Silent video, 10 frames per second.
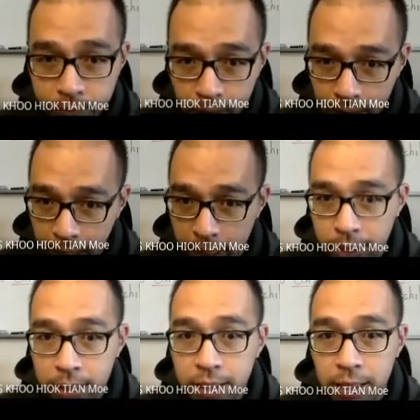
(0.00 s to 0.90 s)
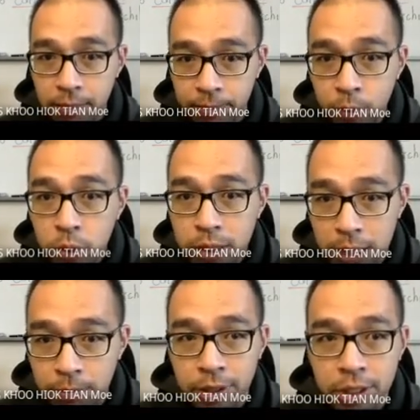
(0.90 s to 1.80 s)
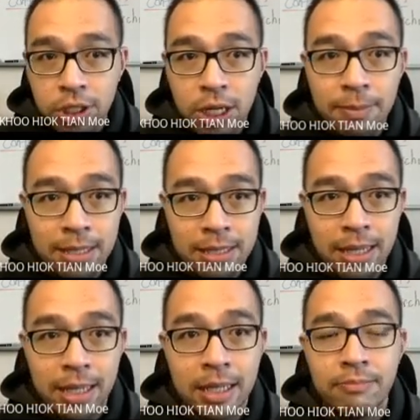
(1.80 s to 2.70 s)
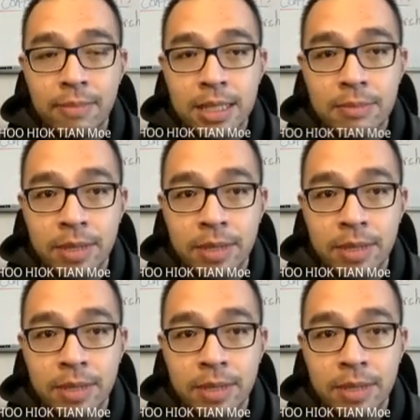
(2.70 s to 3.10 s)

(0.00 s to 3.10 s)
and the most important shape is that it must be